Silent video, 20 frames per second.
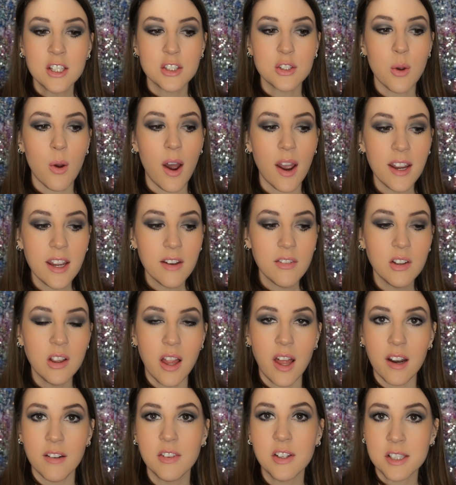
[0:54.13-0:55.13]
So I have a
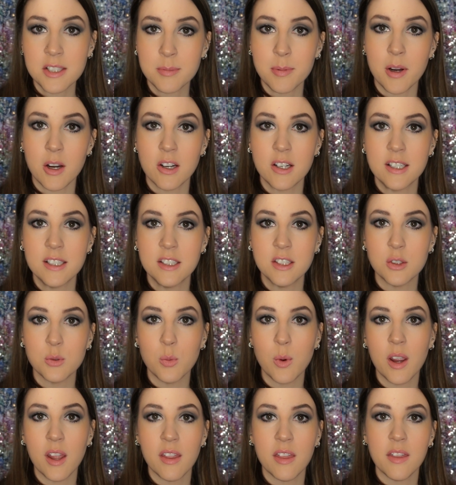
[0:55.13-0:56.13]
lot of experience
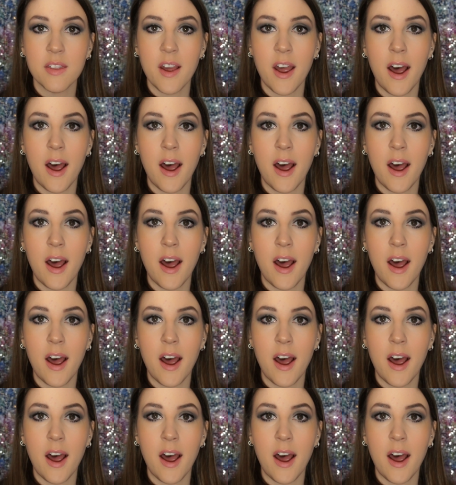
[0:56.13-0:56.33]
with